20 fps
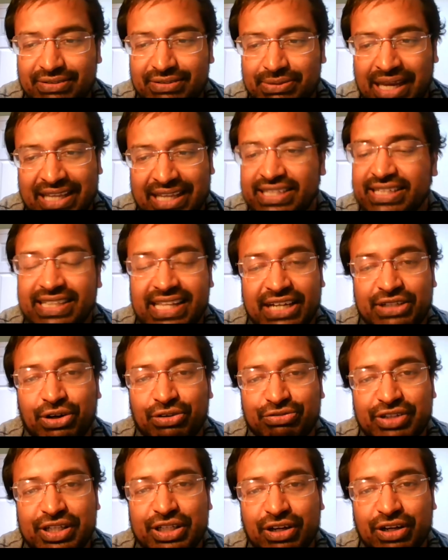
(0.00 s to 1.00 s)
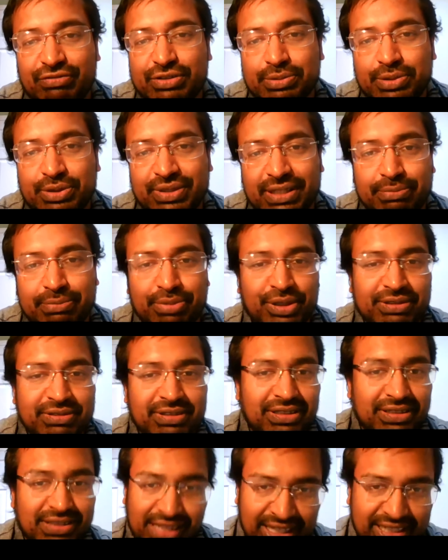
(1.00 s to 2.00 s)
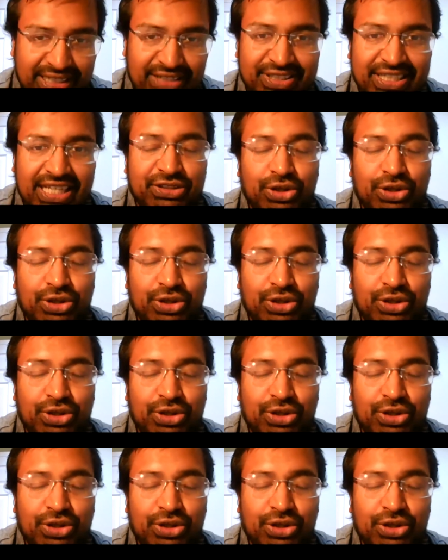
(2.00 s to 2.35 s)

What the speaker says: Ethically, I don't feel comfortable with it. But like I said,